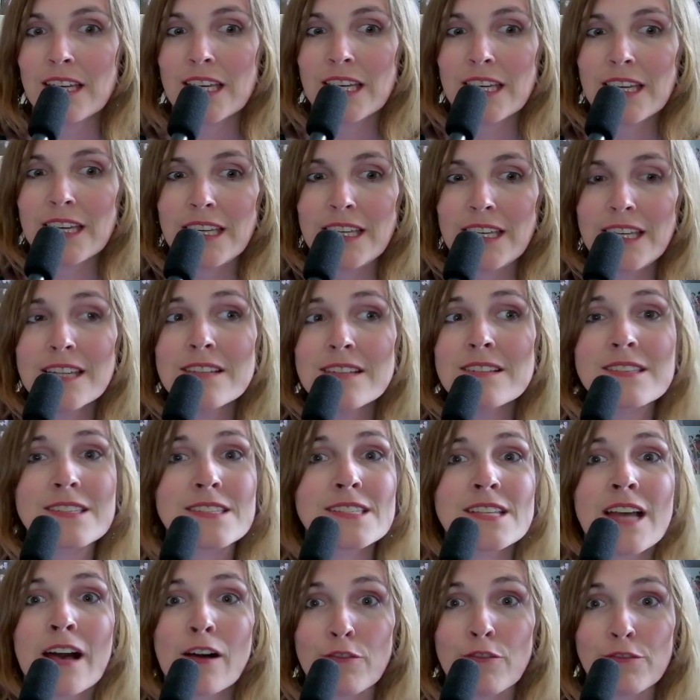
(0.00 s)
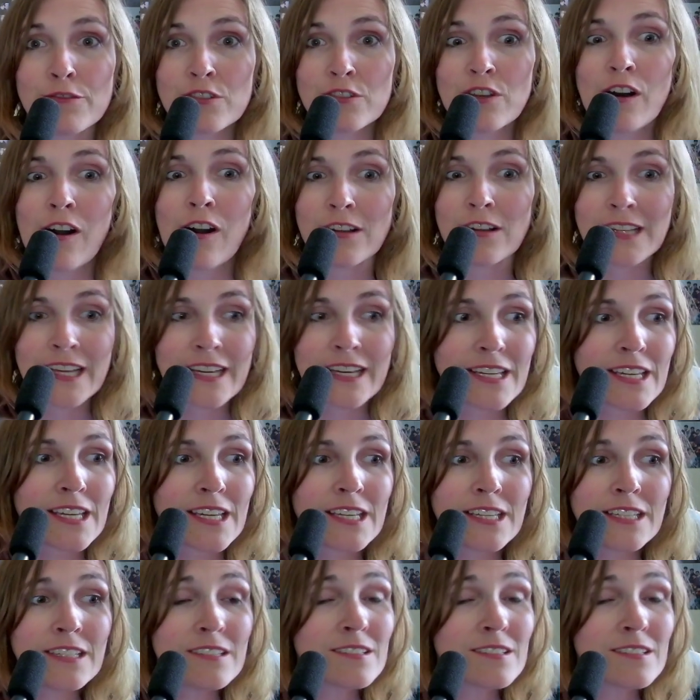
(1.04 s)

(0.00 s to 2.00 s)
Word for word: he is self-taught. Like he